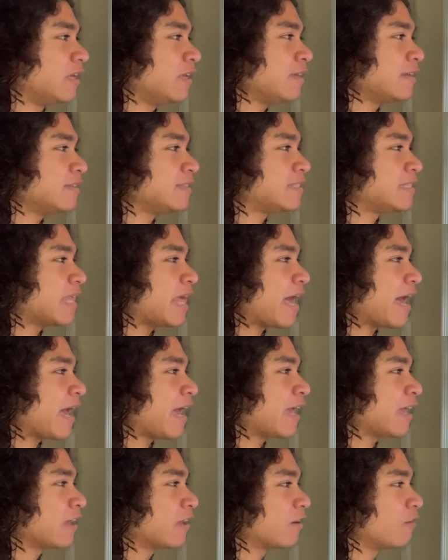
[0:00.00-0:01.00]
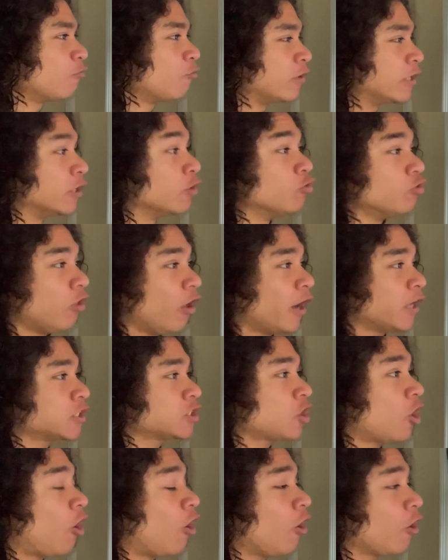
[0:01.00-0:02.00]
is that when you
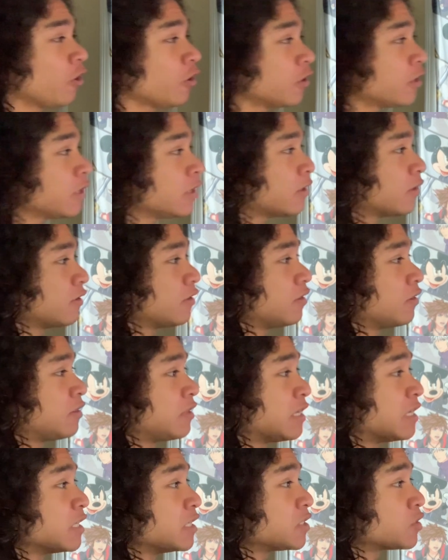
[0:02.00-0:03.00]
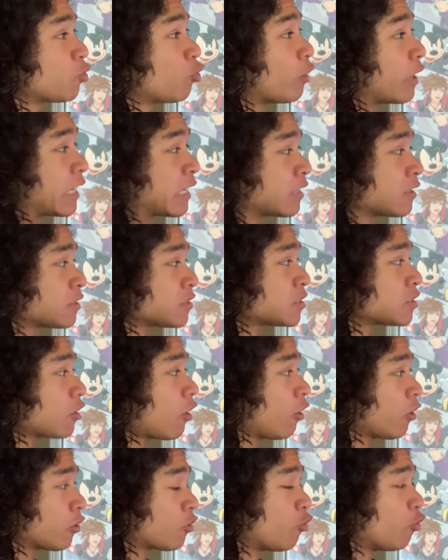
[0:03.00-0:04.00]
launch hard, these wings
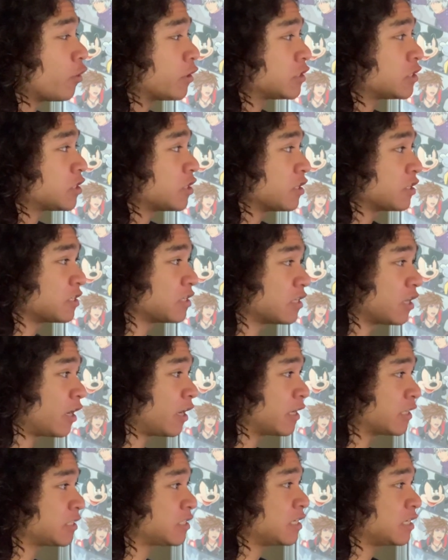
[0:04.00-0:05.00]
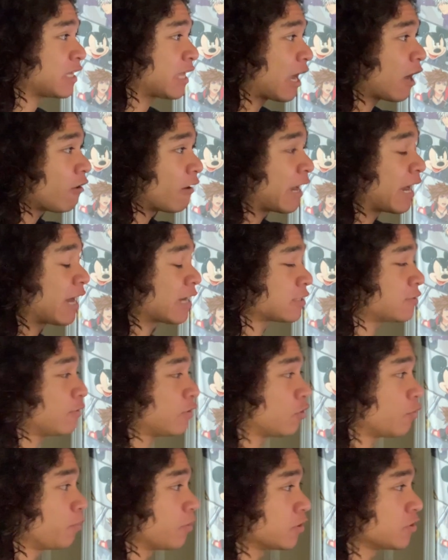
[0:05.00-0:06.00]
are going to stick out and
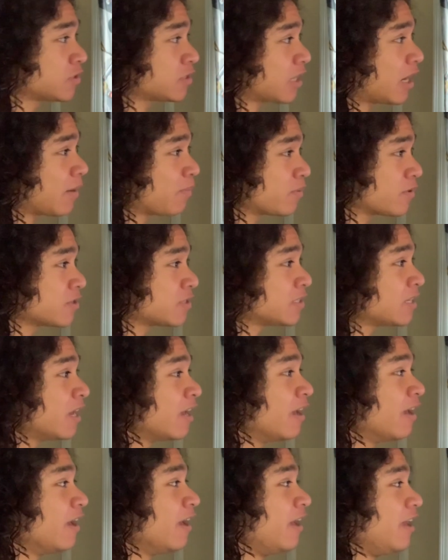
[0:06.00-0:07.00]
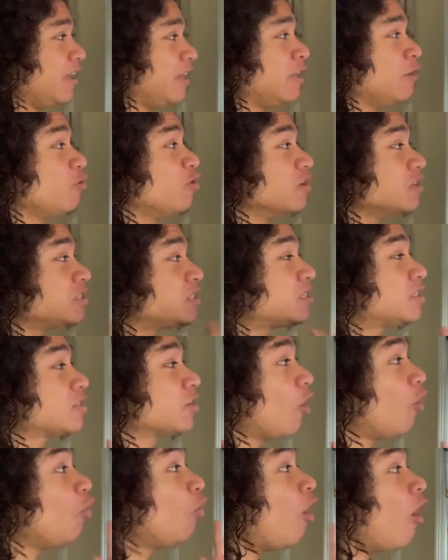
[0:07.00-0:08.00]
activate the burst stoppers. It was
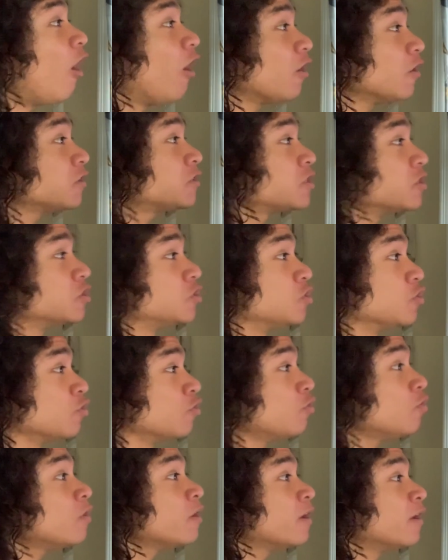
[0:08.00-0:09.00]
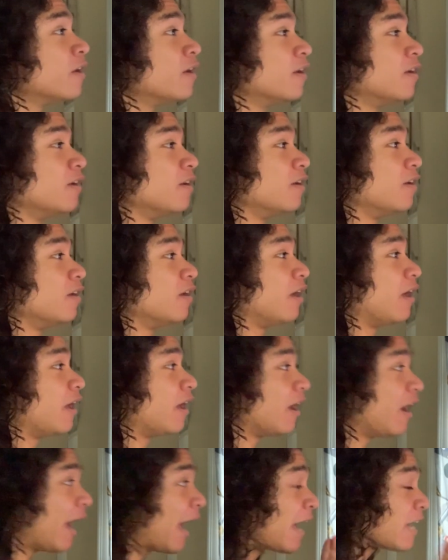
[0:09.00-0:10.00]
so hard to do
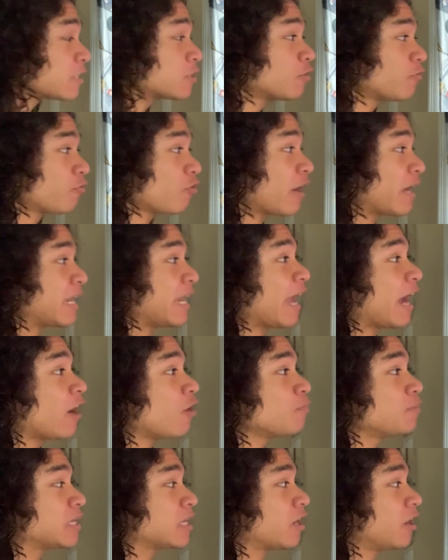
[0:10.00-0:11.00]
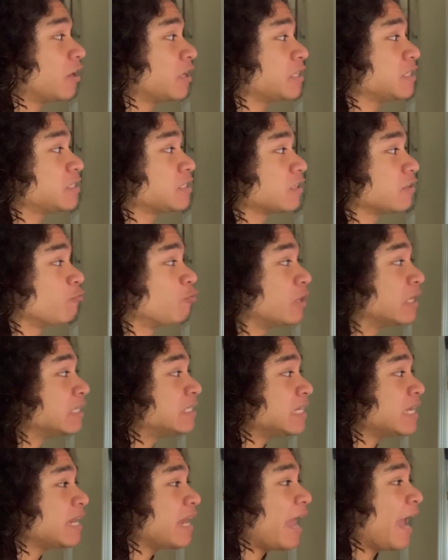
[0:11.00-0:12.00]
as of right now because we
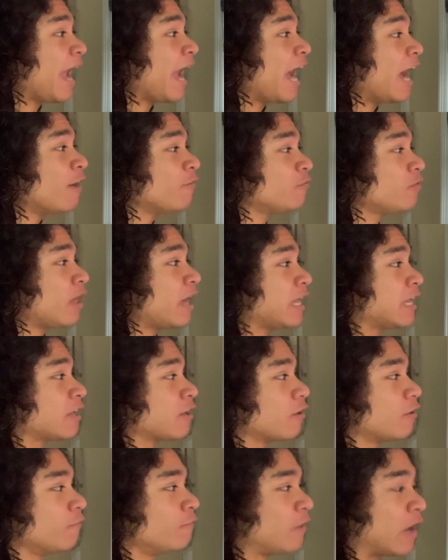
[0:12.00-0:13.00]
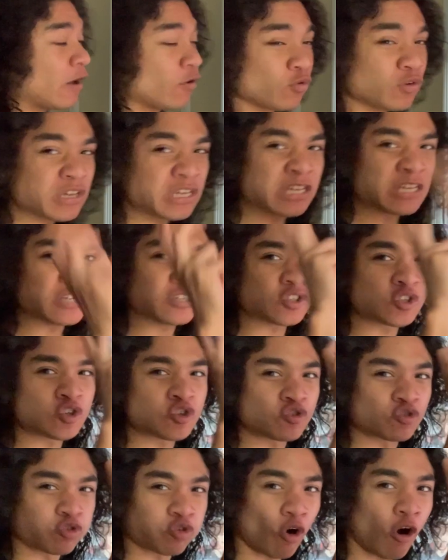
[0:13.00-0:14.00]
didn't have like very
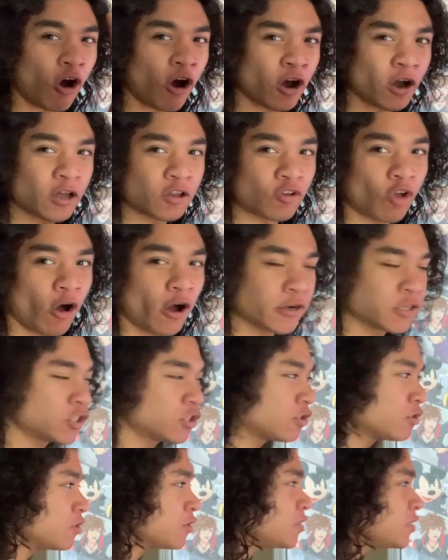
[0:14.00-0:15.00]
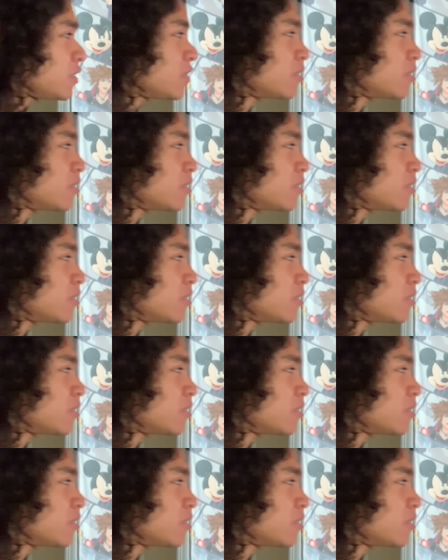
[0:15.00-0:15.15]
strong launchers.